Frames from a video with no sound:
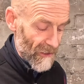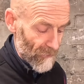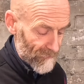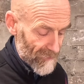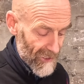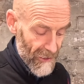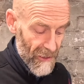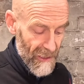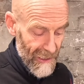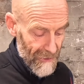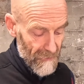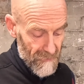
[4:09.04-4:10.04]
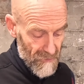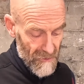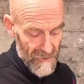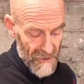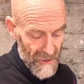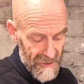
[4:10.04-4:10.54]
of that, and
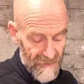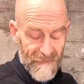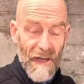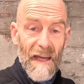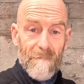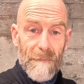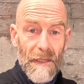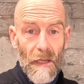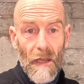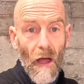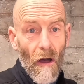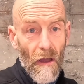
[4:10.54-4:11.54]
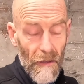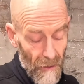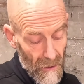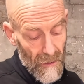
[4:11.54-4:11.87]
135 mil long.